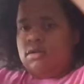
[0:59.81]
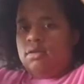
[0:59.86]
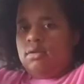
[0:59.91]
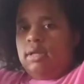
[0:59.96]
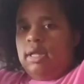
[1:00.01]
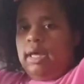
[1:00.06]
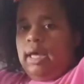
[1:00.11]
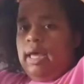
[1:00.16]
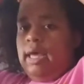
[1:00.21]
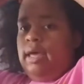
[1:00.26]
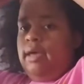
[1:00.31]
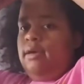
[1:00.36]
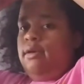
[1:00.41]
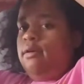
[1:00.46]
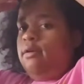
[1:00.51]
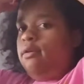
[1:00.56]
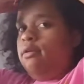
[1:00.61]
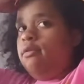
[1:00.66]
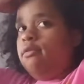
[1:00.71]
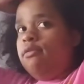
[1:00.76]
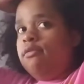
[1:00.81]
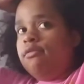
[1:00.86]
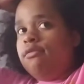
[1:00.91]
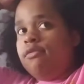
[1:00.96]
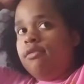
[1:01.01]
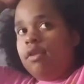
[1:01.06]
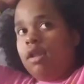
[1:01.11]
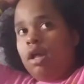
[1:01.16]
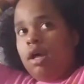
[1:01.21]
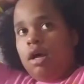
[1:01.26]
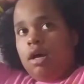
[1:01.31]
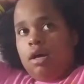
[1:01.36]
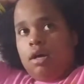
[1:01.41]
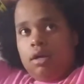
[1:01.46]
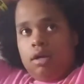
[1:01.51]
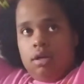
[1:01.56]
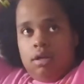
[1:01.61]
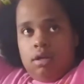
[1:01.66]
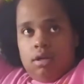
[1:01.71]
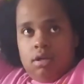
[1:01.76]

like a vlog